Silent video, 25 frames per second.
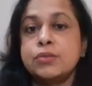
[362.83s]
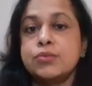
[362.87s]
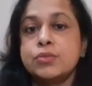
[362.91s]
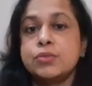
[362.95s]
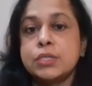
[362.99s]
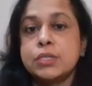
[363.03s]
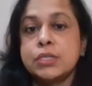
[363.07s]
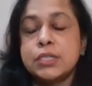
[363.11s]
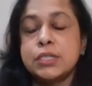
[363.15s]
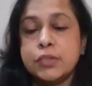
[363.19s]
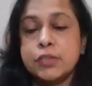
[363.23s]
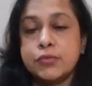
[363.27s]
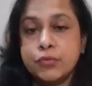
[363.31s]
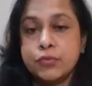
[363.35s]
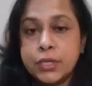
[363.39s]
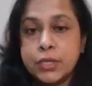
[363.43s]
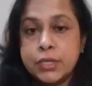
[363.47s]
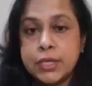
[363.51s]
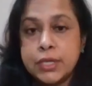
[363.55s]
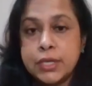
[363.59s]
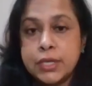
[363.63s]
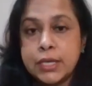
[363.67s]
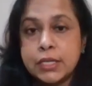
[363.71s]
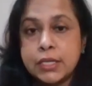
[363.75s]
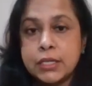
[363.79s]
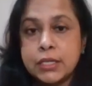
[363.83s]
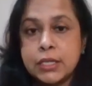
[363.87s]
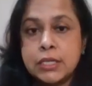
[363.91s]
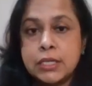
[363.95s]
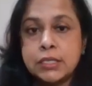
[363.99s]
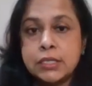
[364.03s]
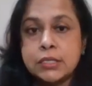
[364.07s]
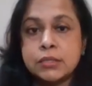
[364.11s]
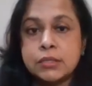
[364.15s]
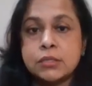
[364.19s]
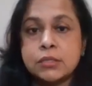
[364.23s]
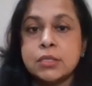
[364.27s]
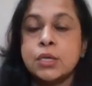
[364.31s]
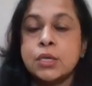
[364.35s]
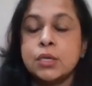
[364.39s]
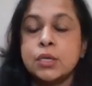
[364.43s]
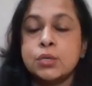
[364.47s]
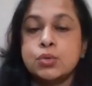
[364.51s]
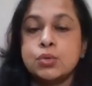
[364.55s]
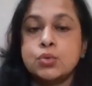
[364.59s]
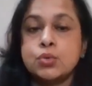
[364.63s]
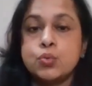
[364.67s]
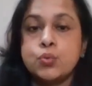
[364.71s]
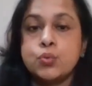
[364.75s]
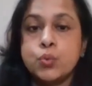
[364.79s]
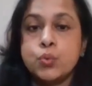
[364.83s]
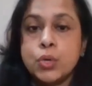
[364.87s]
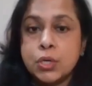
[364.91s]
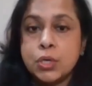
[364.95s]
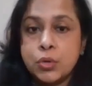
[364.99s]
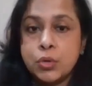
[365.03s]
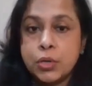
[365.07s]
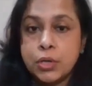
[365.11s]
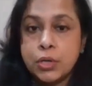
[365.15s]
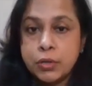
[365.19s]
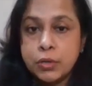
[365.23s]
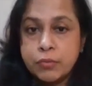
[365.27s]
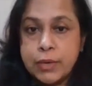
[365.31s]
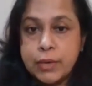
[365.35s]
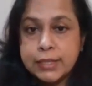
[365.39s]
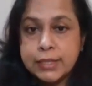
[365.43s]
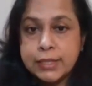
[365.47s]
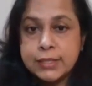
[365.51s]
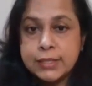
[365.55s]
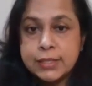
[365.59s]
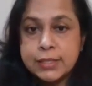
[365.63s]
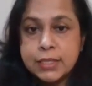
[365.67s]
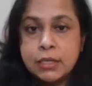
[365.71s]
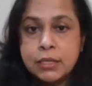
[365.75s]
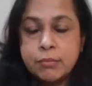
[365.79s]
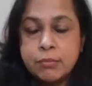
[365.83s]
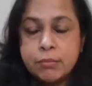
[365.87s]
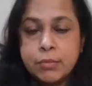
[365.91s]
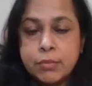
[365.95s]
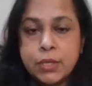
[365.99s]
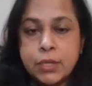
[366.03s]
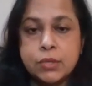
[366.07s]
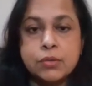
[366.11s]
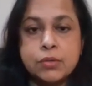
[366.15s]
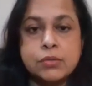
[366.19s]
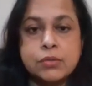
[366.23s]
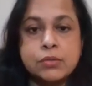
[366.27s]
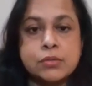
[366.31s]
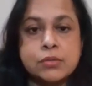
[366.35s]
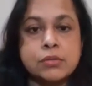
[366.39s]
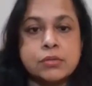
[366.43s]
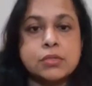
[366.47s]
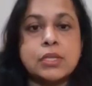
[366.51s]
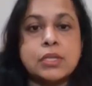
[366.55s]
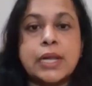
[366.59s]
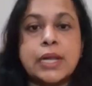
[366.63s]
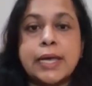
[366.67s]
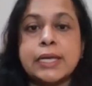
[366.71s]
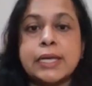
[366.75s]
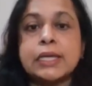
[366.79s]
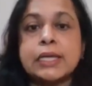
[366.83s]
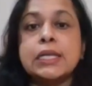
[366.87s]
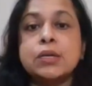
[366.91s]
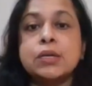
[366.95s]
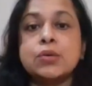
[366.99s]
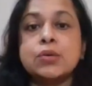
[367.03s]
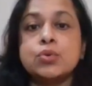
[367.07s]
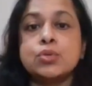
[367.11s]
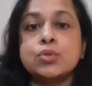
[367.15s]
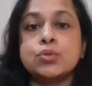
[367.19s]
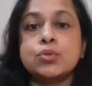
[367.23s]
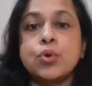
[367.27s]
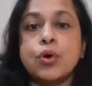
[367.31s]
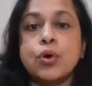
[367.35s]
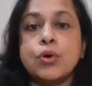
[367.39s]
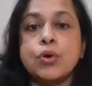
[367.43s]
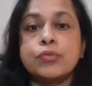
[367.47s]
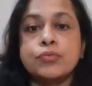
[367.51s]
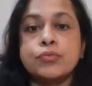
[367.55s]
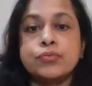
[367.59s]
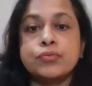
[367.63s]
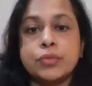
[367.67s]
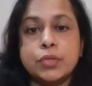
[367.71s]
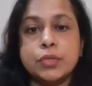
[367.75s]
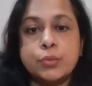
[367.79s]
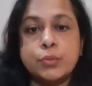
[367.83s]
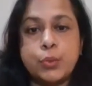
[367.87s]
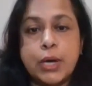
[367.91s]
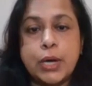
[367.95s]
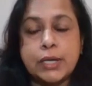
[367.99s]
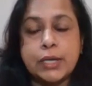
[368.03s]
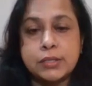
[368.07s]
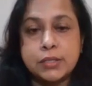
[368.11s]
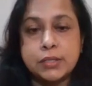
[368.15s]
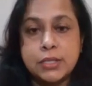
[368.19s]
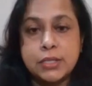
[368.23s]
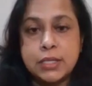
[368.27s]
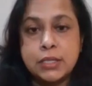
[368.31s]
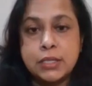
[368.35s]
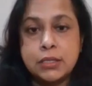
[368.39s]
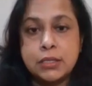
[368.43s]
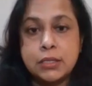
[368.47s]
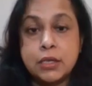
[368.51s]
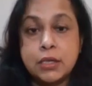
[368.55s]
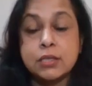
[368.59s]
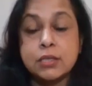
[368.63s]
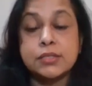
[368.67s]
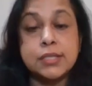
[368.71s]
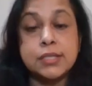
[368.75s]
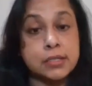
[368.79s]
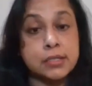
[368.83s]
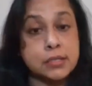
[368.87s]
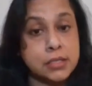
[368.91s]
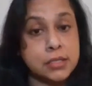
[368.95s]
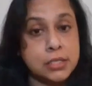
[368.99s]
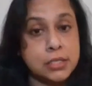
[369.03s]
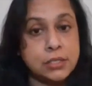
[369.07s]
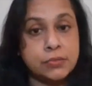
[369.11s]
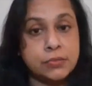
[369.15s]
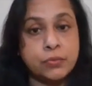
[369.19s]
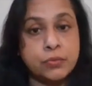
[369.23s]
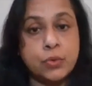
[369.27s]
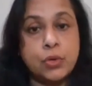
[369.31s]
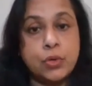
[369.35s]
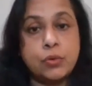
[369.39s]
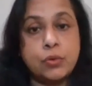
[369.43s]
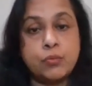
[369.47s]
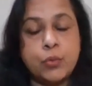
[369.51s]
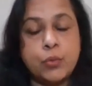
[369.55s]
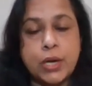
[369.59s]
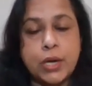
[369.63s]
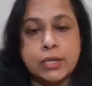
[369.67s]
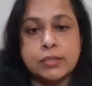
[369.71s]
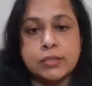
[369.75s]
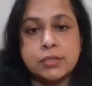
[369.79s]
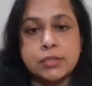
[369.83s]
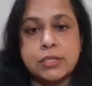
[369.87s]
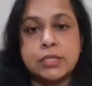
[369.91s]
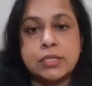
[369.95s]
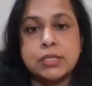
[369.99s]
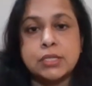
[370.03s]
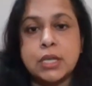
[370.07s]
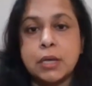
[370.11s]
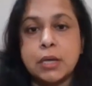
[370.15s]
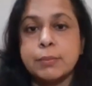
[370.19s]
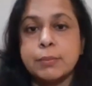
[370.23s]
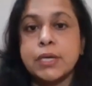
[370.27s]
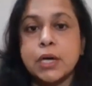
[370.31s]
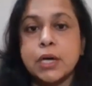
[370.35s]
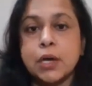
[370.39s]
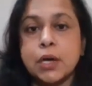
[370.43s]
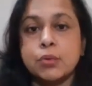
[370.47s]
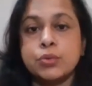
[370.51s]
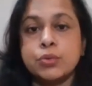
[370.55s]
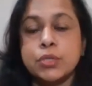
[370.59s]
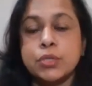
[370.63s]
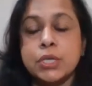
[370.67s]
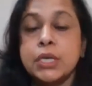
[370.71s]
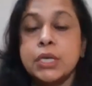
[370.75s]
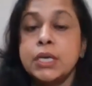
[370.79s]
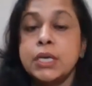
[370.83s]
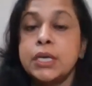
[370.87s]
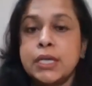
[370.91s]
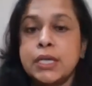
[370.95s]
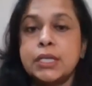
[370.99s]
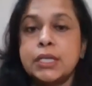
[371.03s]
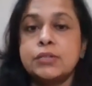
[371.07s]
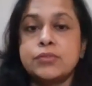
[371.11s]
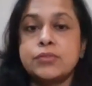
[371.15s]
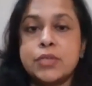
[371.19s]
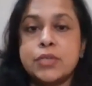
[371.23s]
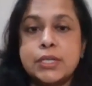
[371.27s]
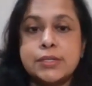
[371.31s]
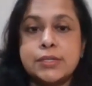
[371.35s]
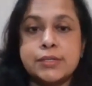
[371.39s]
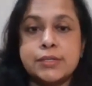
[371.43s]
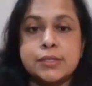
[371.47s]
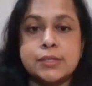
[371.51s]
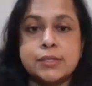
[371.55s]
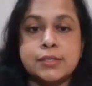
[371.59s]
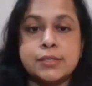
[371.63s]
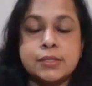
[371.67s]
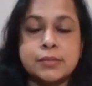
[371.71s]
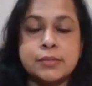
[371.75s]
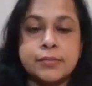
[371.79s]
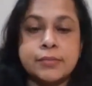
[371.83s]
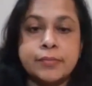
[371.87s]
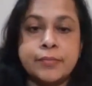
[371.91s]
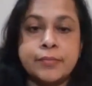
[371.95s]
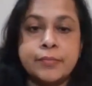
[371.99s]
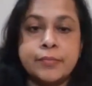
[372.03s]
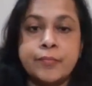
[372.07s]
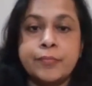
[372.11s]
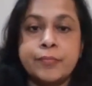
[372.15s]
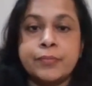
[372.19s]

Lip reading: and using different techniques to work on a vaccine, because the likelihood of a successful vaccine coming out increases.